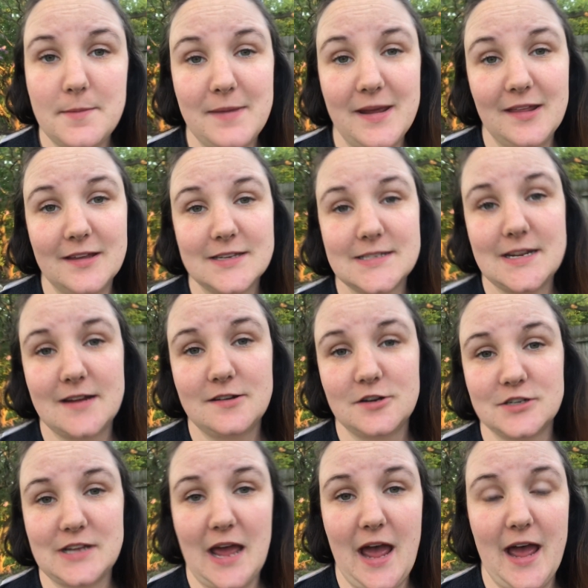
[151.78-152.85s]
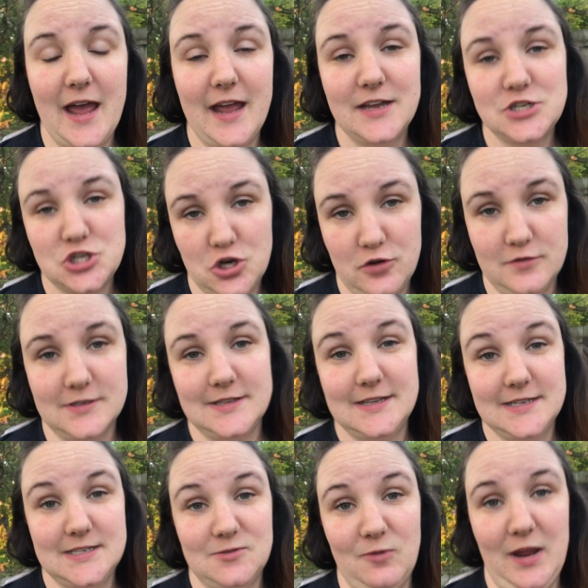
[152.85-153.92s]
meal extenders I chose
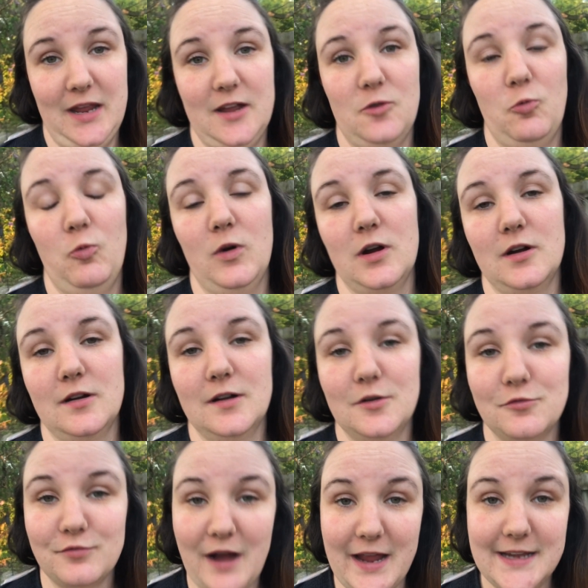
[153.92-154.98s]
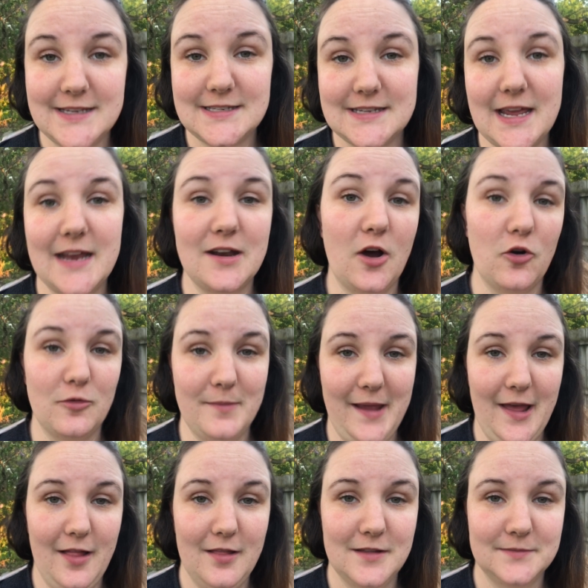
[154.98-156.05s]
this week were rice and
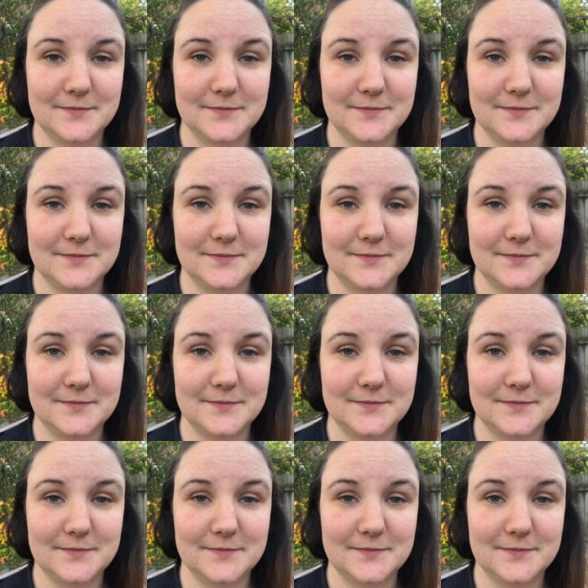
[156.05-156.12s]
oatmeal.